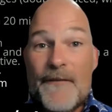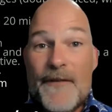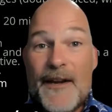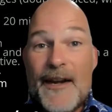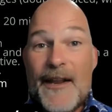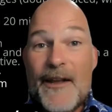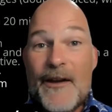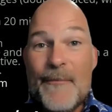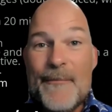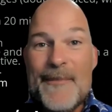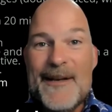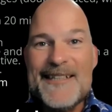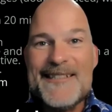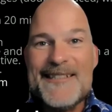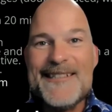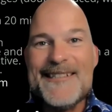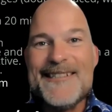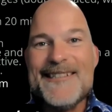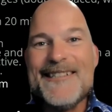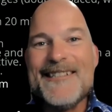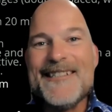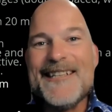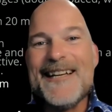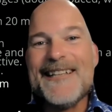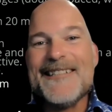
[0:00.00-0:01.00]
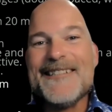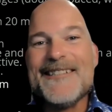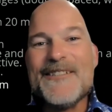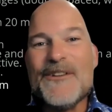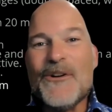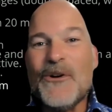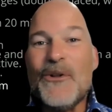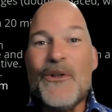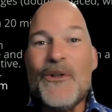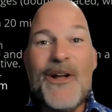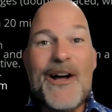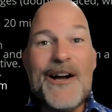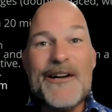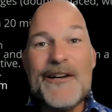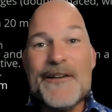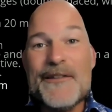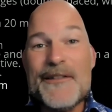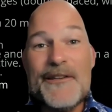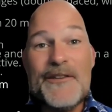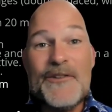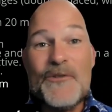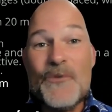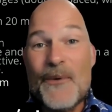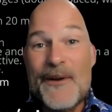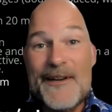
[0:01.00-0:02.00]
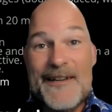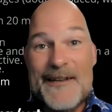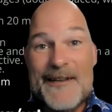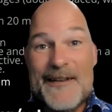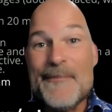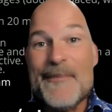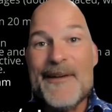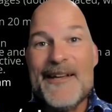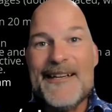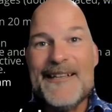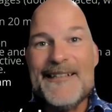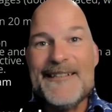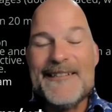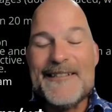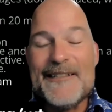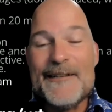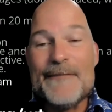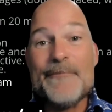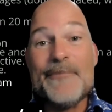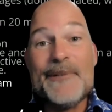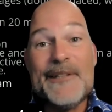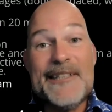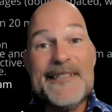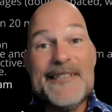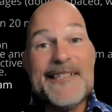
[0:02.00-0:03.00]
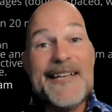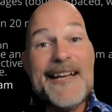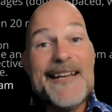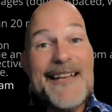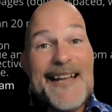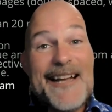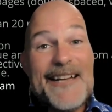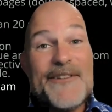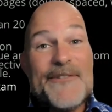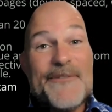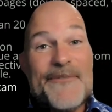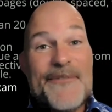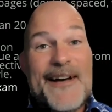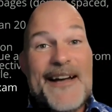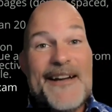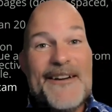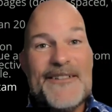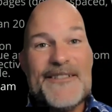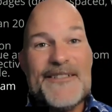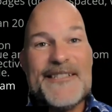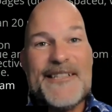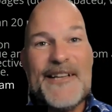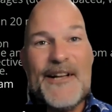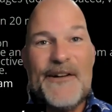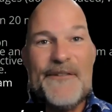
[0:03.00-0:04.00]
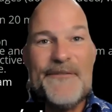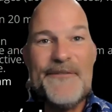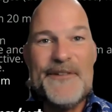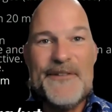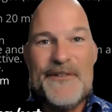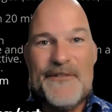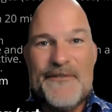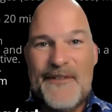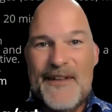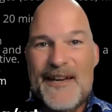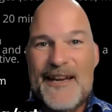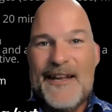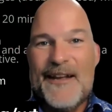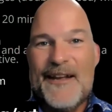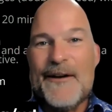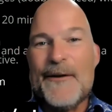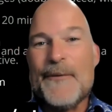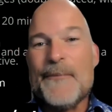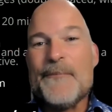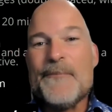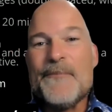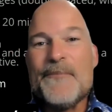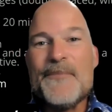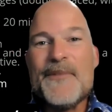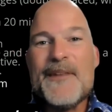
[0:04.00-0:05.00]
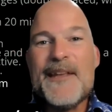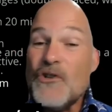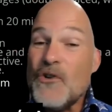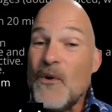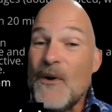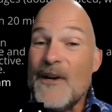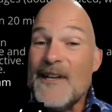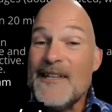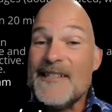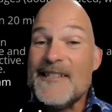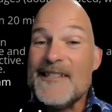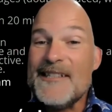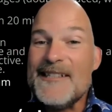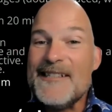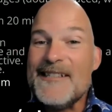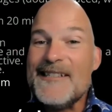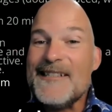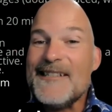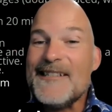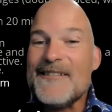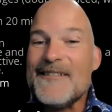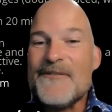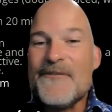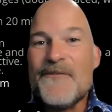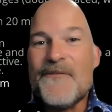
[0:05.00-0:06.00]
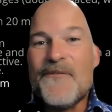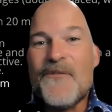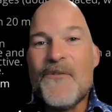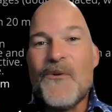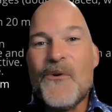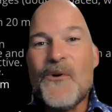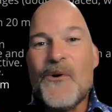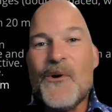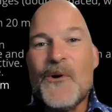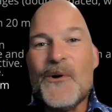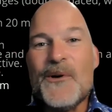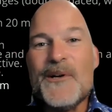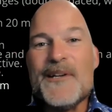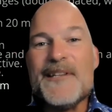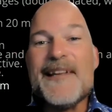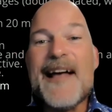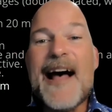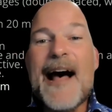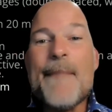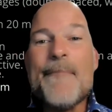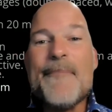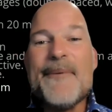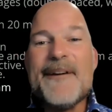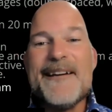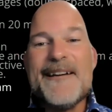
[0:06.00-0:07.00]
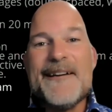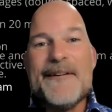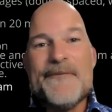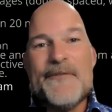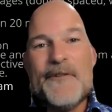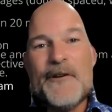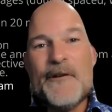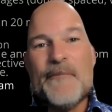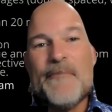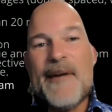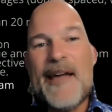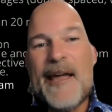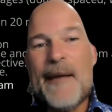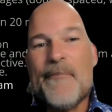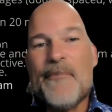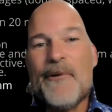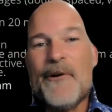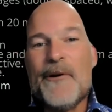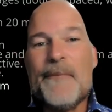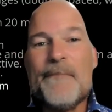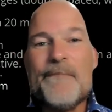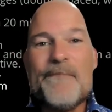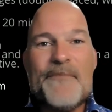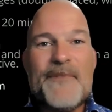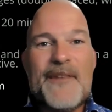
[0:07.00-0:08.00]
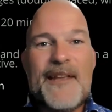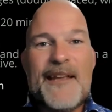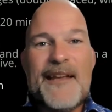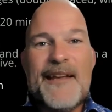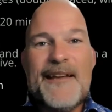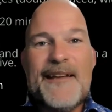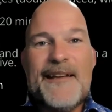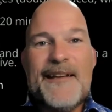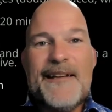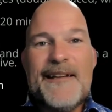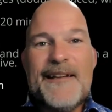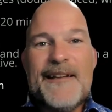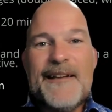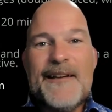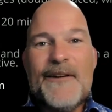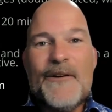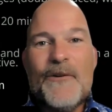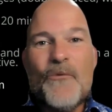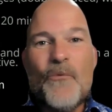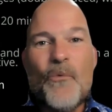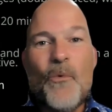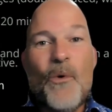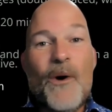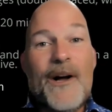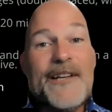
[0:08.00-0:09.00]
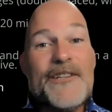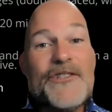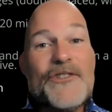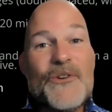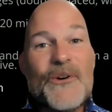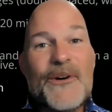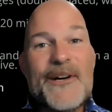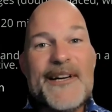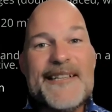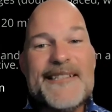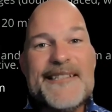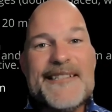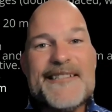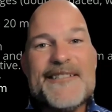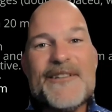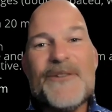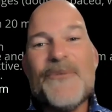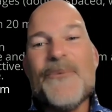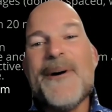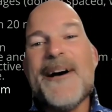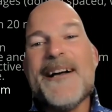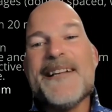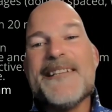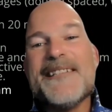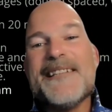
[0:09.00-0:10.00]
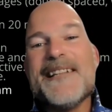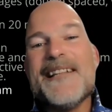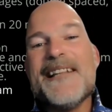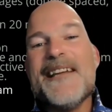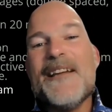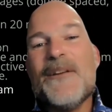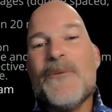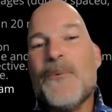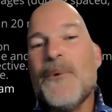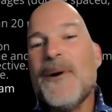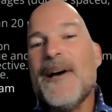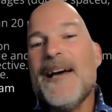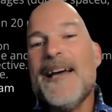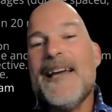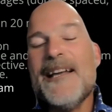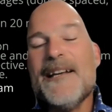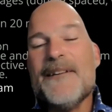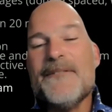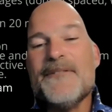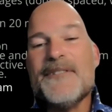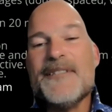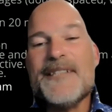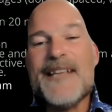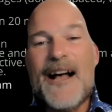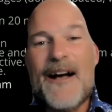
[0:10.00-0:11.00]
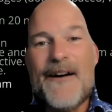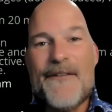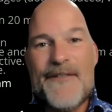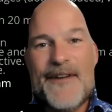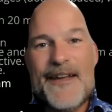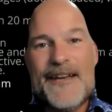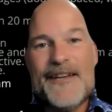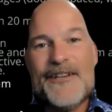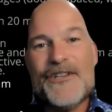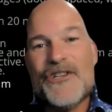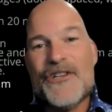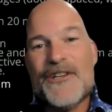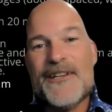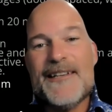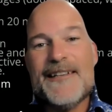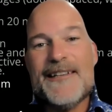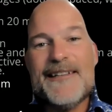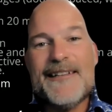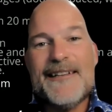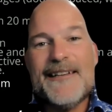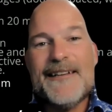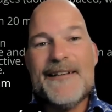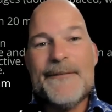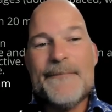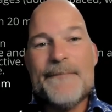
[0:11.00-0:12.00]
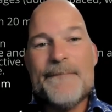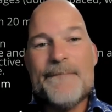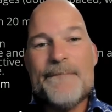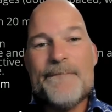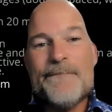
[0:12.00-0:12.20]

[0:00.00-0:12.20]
Or a video message that's no longer than 20 minutes and please identify yourself in the video. A few choices for topic of your paper. One choice, the Wesleyan way of salvation.